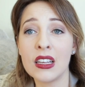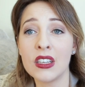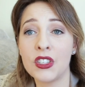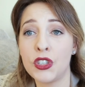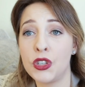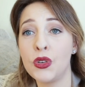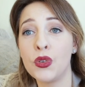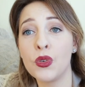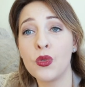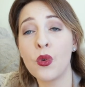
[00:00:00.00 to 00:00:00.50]
need
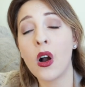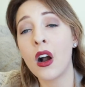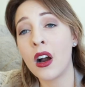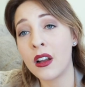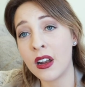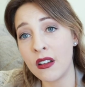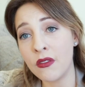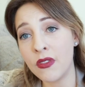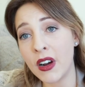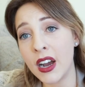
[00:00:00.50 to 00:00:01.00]
to
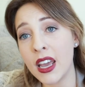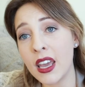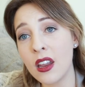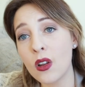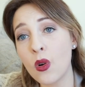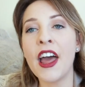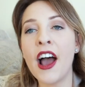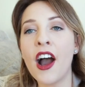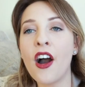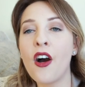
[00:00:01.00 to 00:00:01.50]
uninvite.
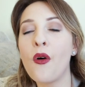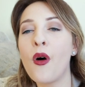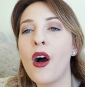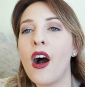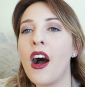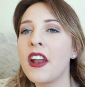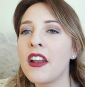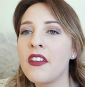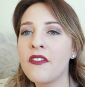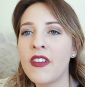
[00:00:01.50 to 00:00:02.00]
Now,
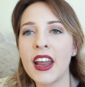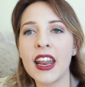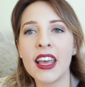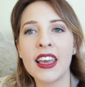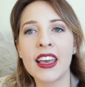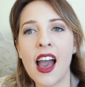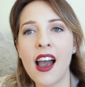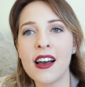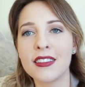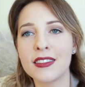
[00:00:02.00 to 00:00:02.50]
uninviting
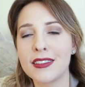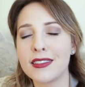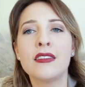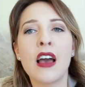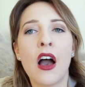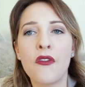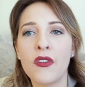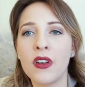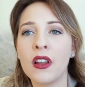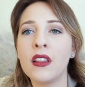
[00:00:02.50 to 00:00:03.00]
guests,
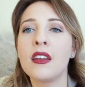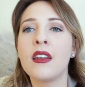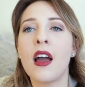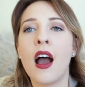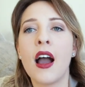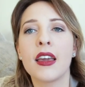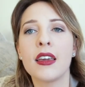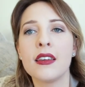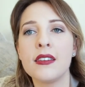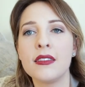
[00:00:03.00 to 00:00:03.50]
definitely
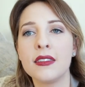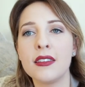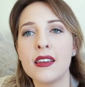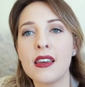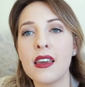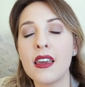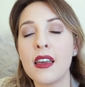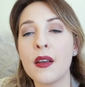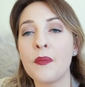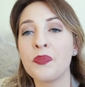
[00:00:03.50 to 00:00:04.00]
not
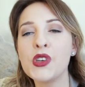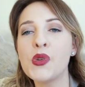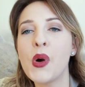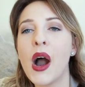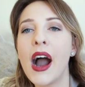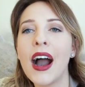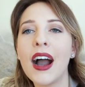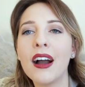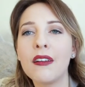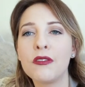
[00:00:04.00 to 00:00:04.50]
easy, but you
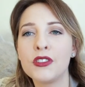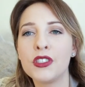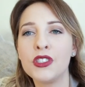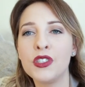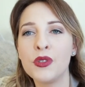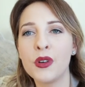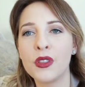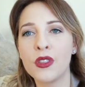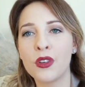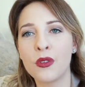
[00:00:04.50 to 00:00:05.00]
have to
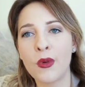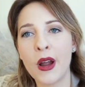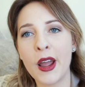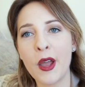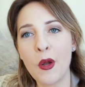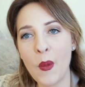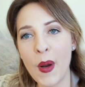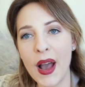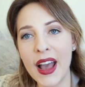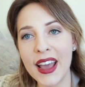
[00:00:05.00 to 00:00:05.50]
do it it the
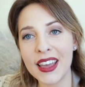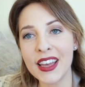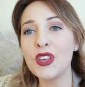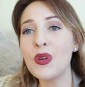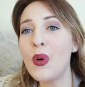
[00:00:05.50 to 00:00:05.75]
right way.